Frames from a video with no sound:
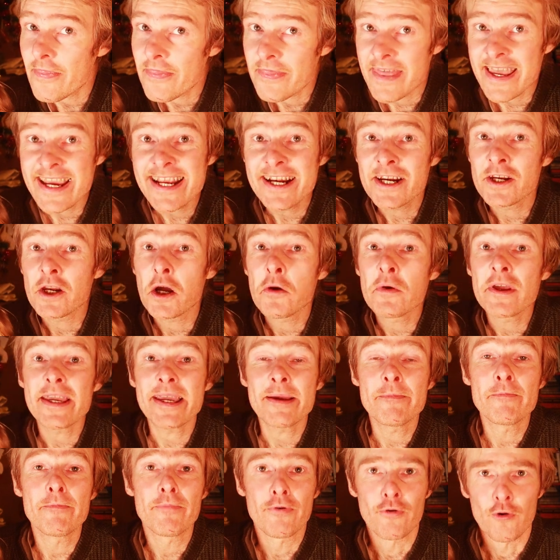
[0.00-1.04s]
they can only
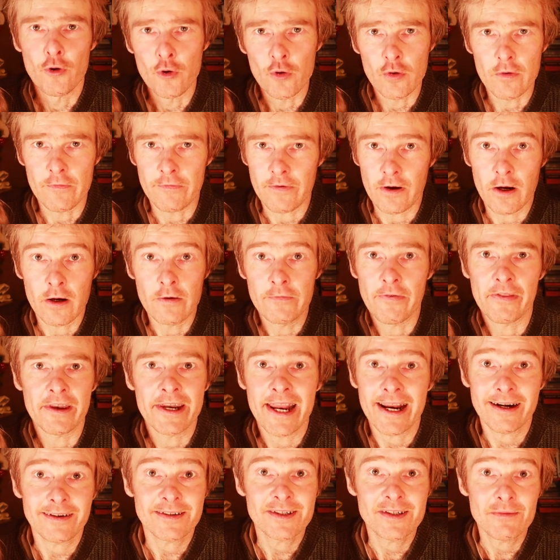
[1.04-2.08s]
improve over the
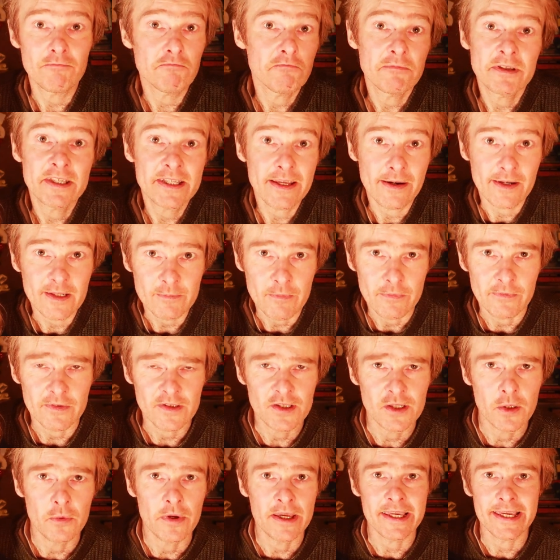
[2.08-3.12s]
next 6
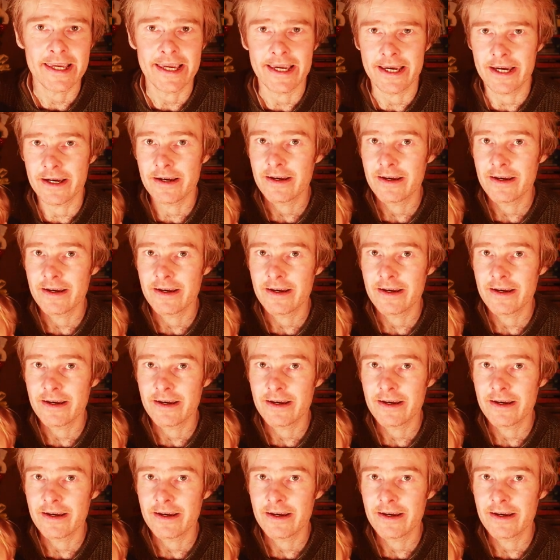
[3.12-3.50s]
months to a year.